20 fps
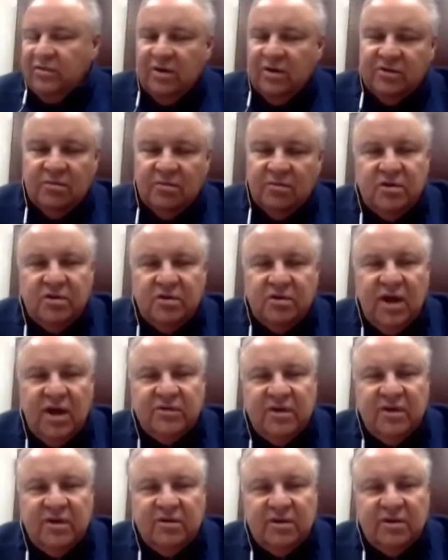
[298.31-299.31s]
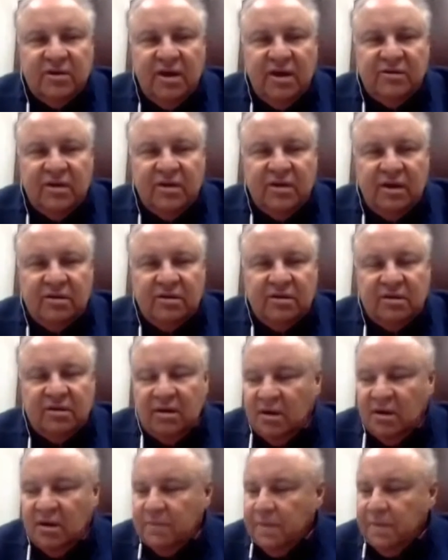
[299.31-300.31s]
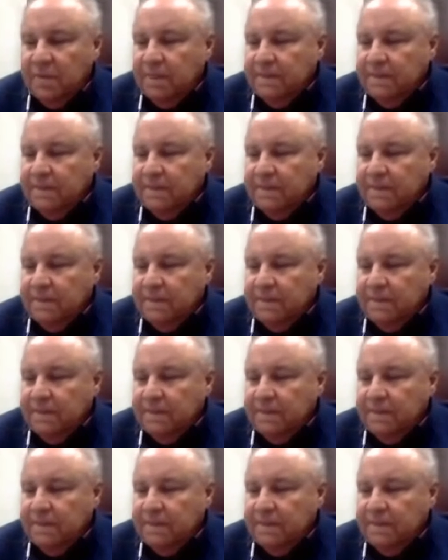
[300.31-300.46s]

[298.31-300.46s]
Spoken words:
There's some new testing sites that